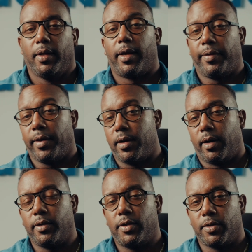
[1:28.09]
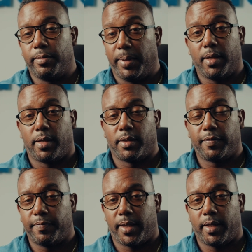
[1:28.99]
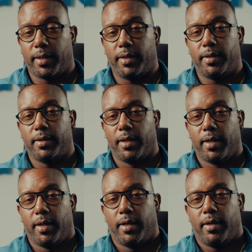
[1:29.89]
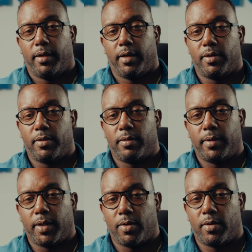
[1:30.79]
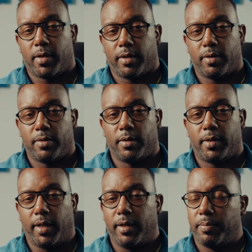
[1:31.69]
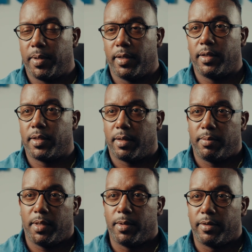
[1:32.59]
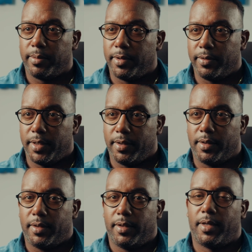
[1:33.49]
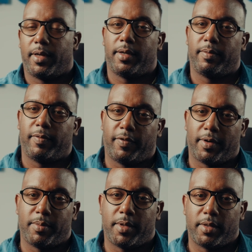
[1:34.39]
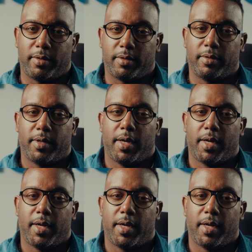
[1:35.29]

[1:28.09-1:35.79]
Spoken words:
I think also because of my, the quote unquote independent and maybe rebel ways from Monroe.